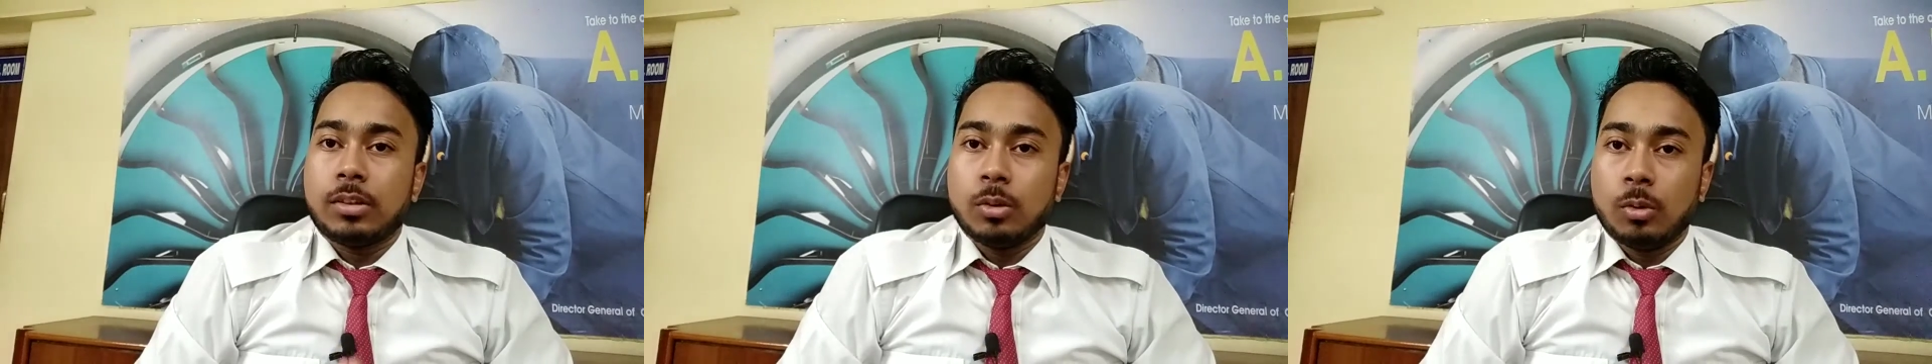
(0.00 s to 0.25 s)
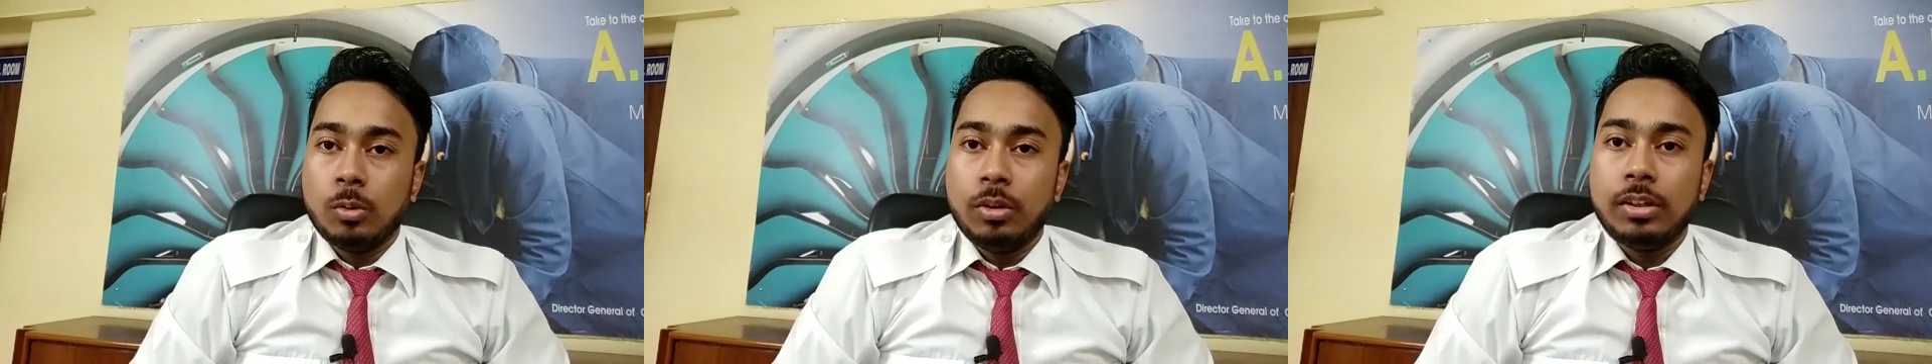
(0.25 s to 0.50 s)

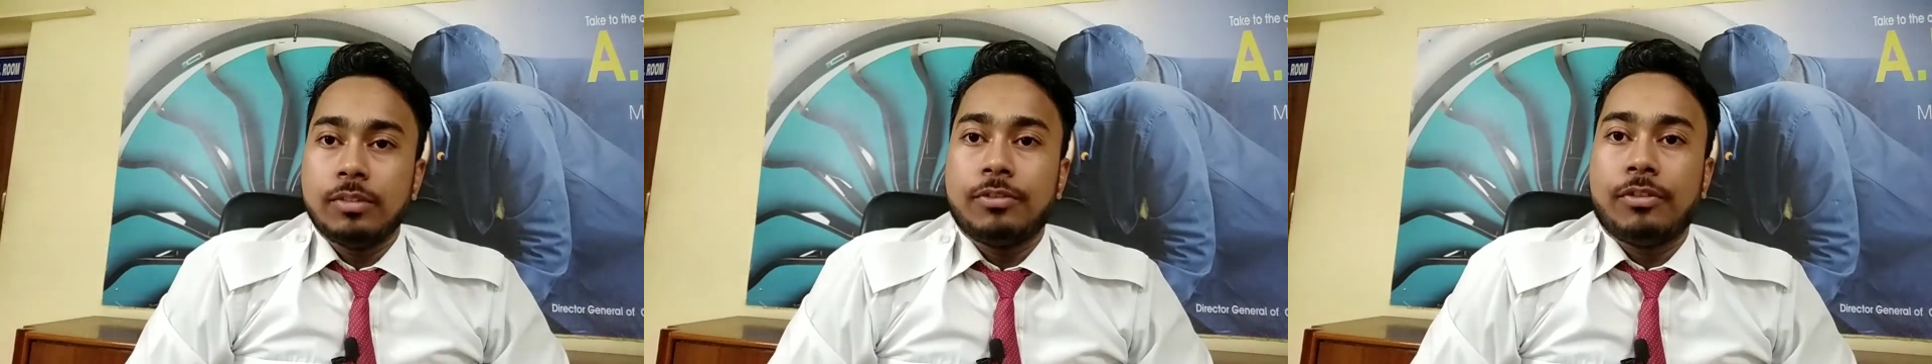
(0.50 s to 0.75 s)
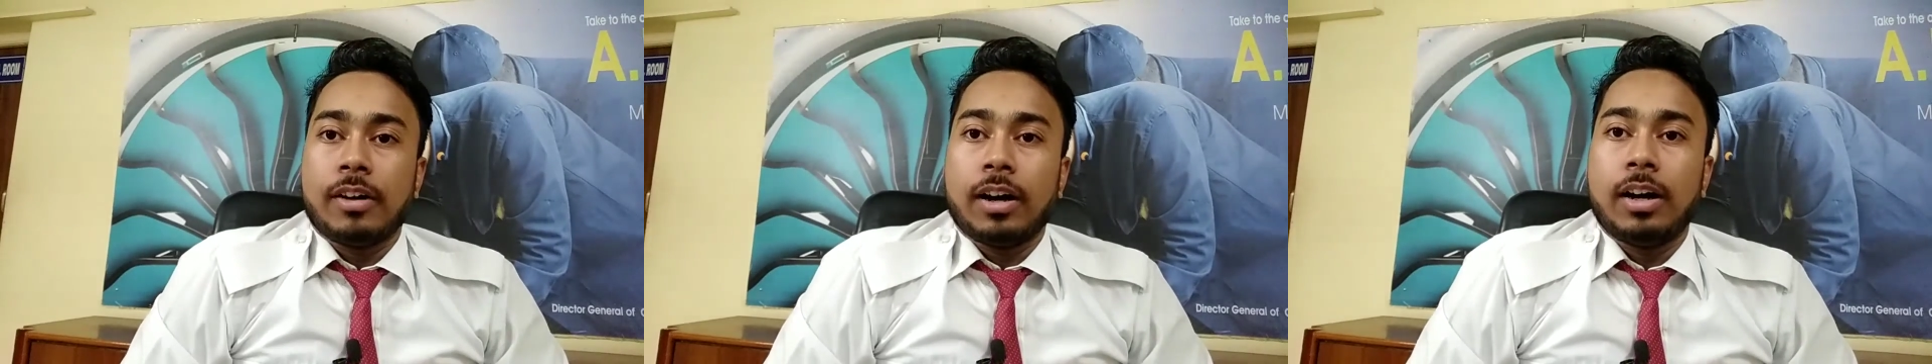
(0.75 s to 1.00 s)

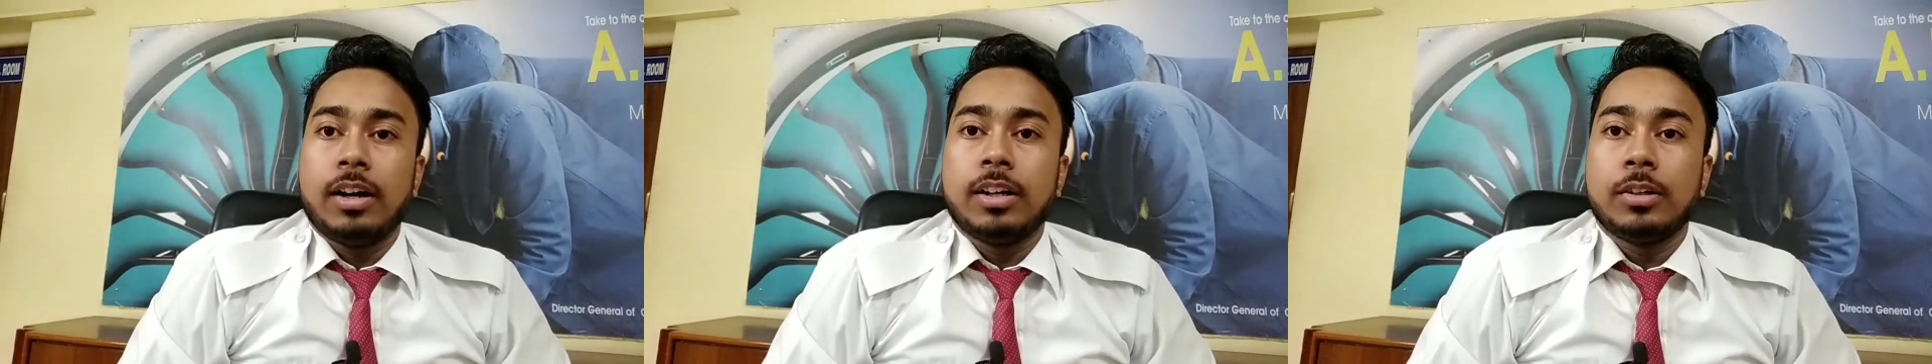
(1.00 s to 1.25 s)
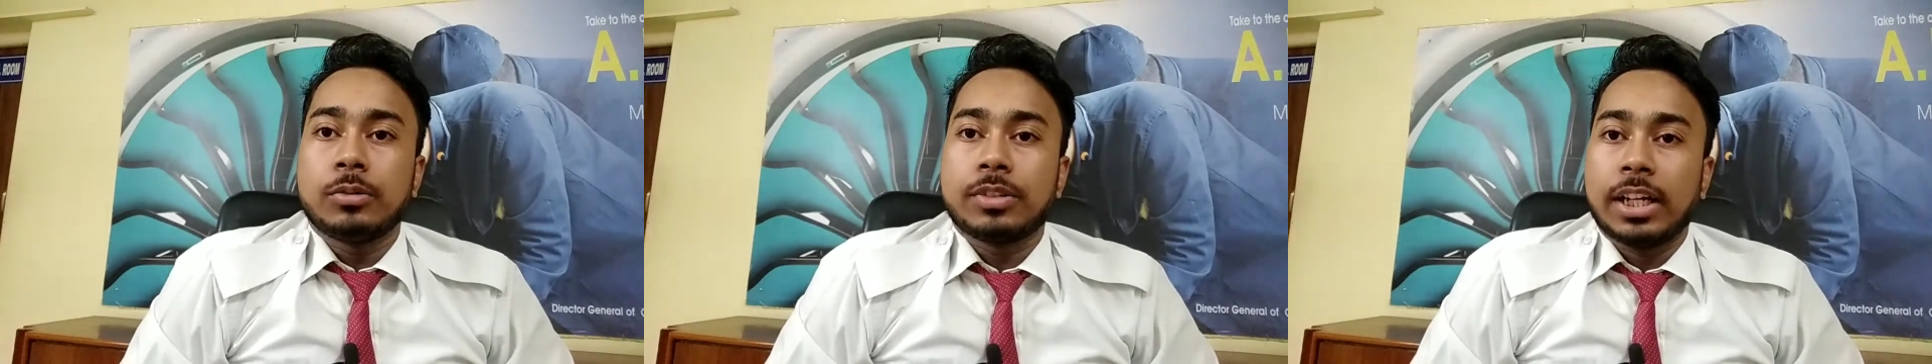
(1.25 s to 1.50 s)
told FAA
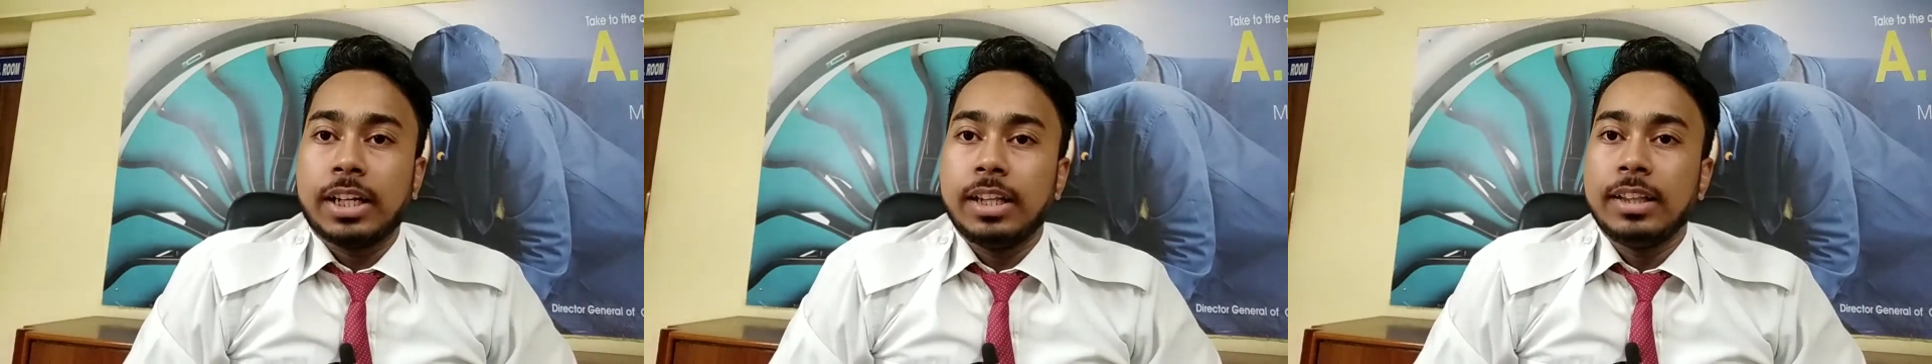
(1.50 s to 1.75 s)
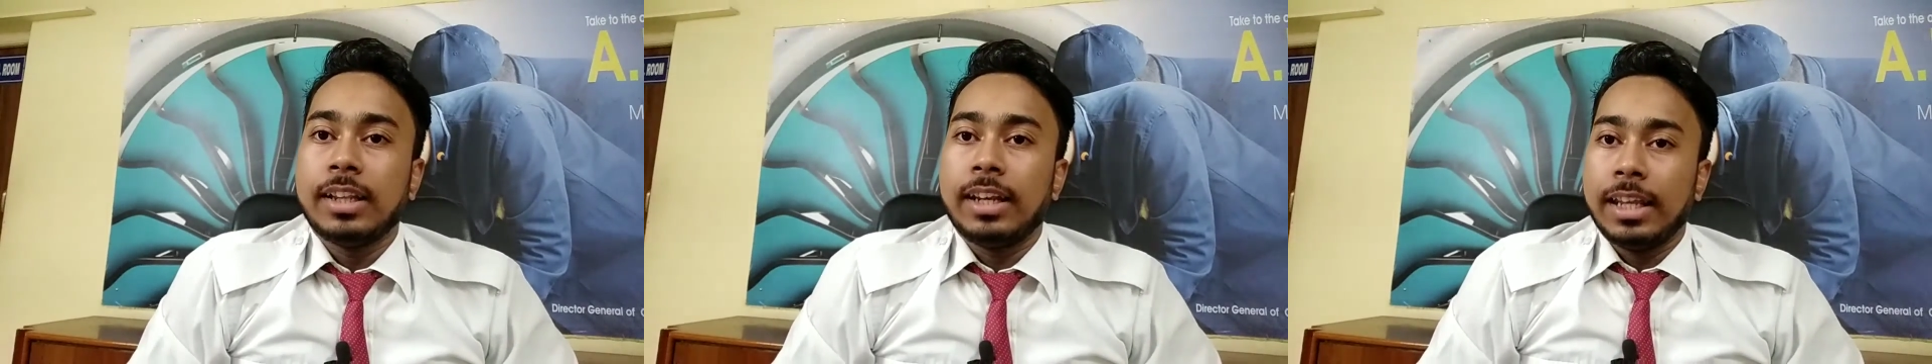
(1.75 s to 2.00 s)
to
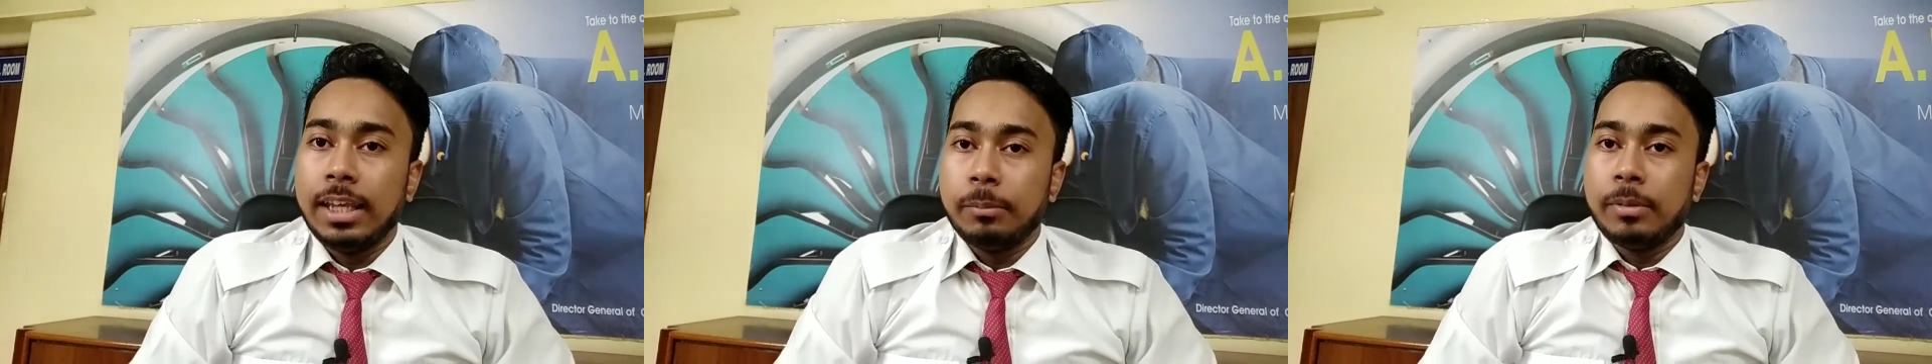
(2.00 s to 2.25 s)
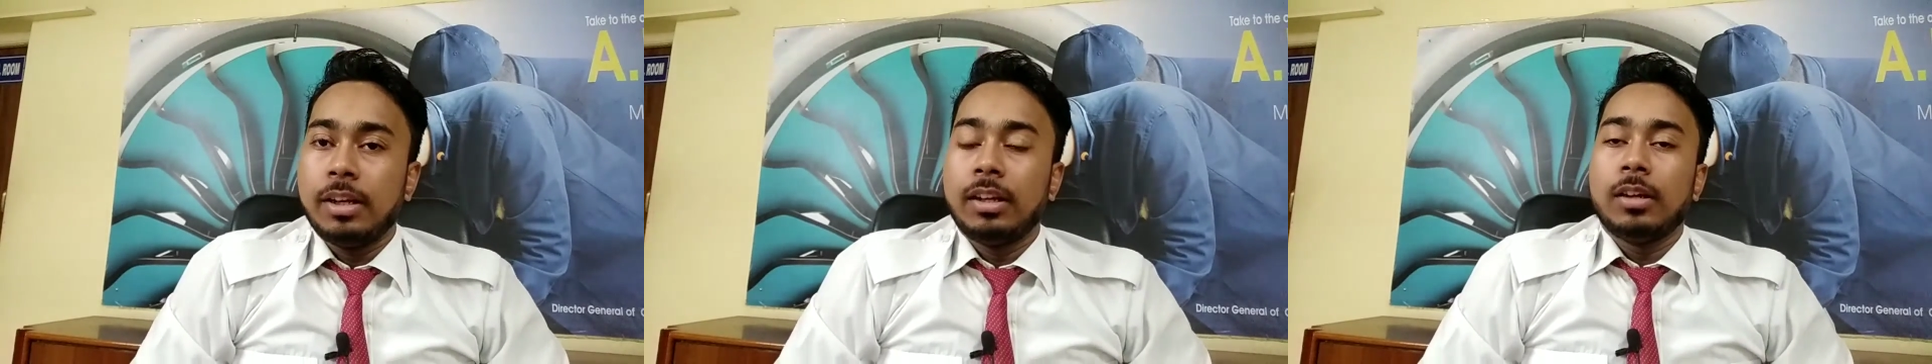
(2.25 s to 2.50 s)
settle the
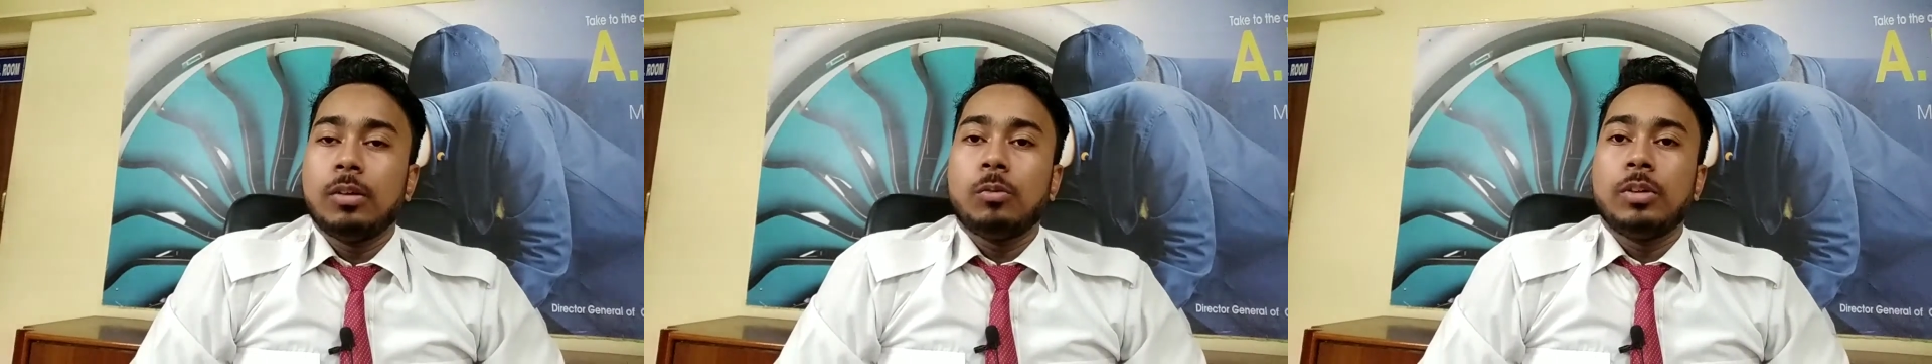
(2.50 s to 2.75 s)
liable